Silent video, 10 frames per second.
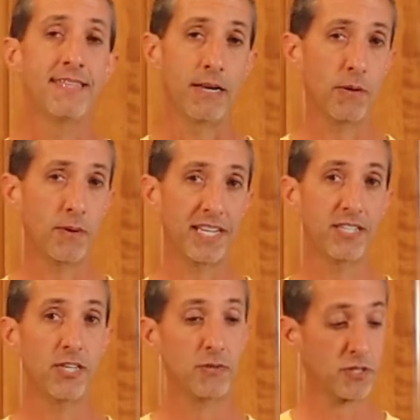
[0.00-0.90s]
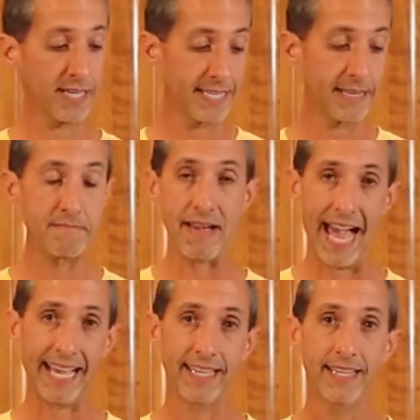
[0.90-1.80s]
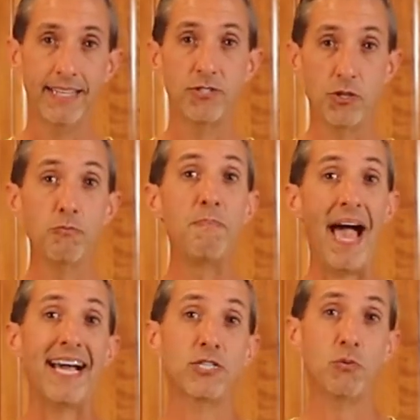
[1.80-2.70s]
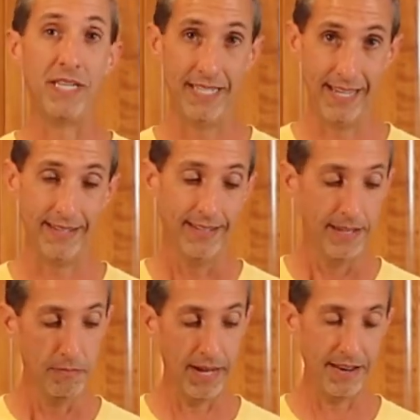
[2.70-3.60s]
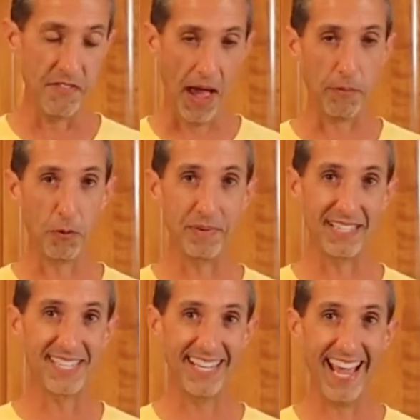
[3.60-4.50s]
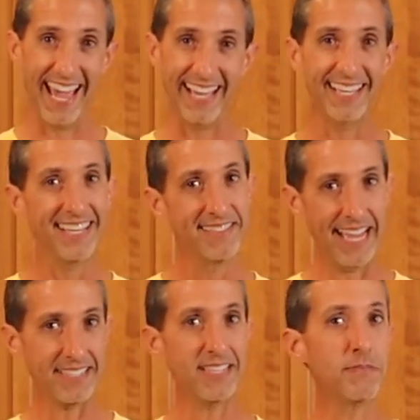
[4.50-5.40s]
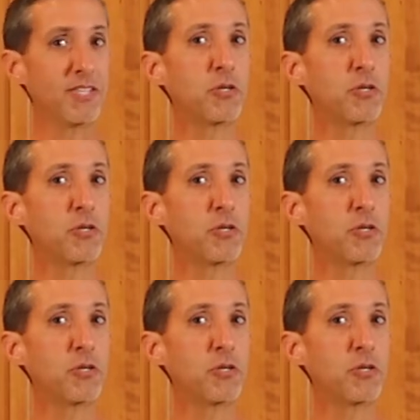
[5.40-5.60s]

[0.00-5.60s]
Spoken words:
Then what we're going to do is we're going to come back to back sweeten it. But that won't be today. That's going to be